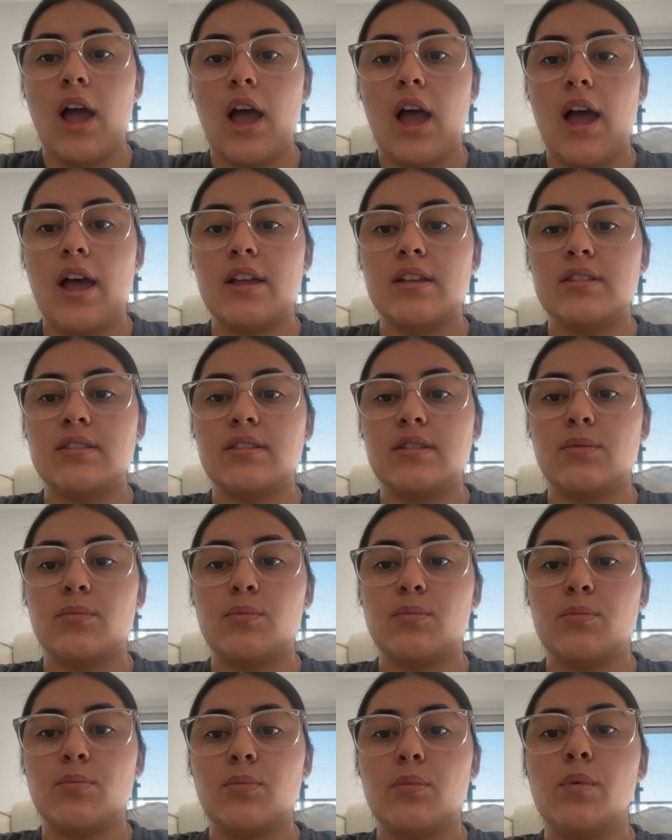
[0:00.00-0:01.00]
As
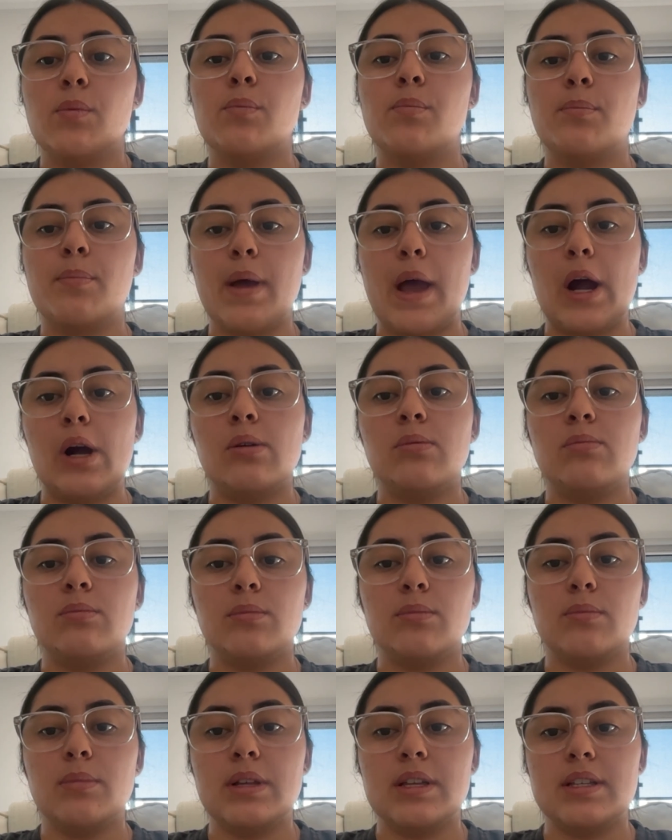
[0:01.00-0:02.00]

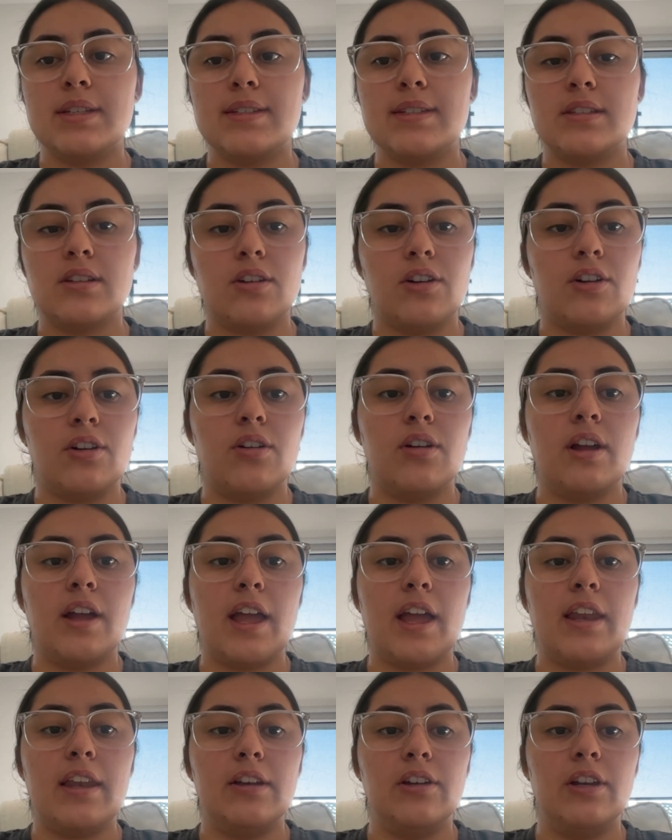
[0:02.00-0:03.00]
Baumeister
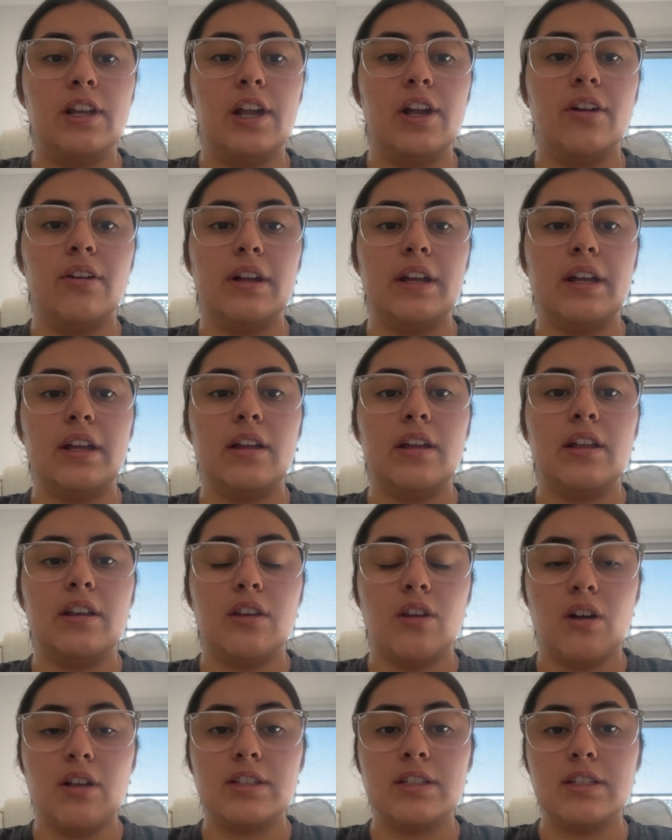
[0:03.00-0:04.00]
and Larry,
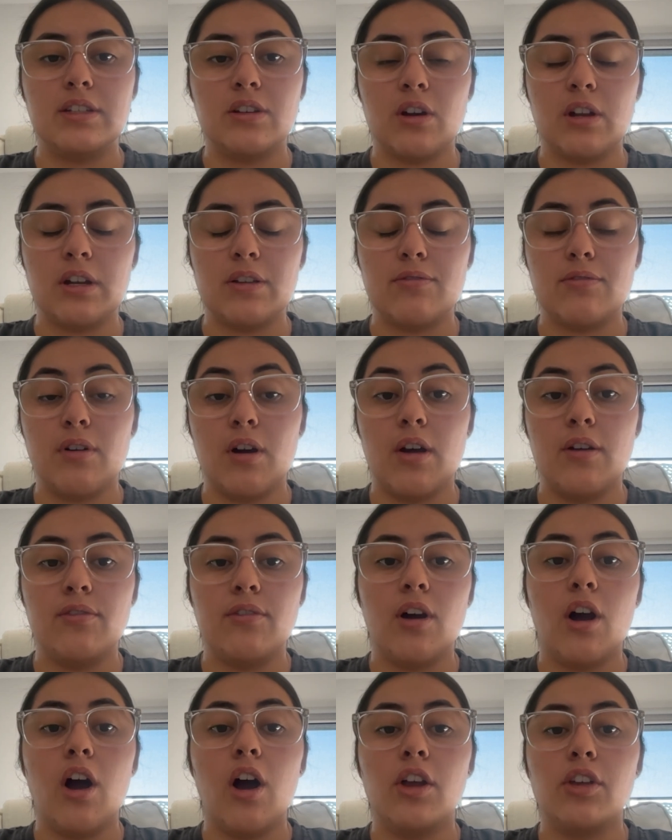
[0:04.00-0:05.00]
1995,
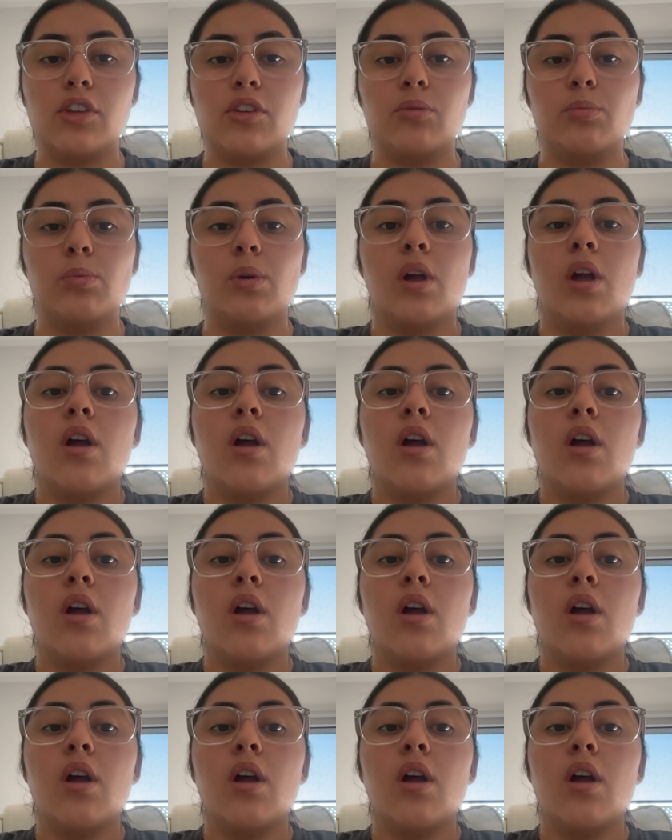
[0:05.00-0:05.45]
argue,